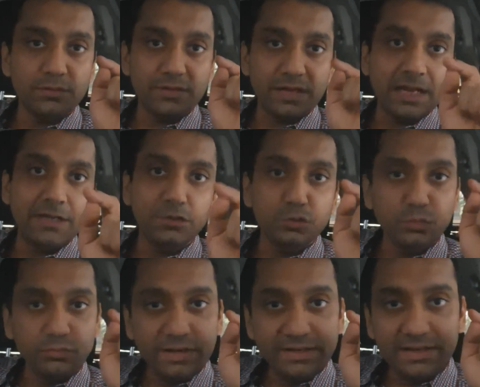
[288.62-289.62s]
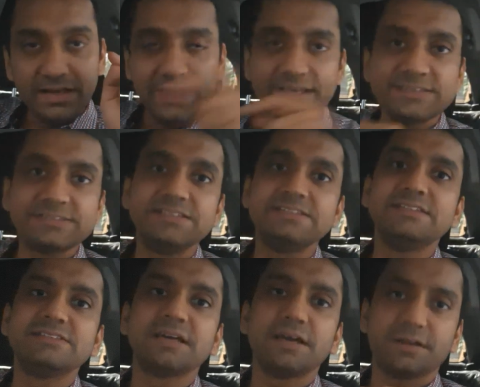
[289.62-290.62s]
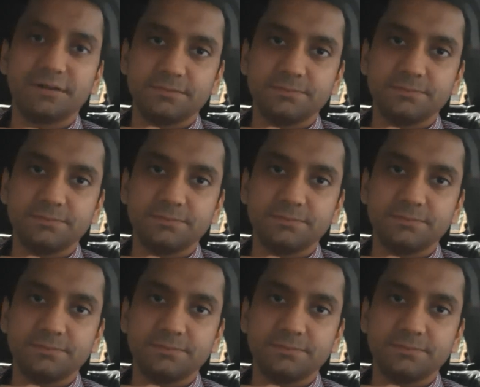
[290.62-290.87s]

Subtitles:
tried to went against this desire.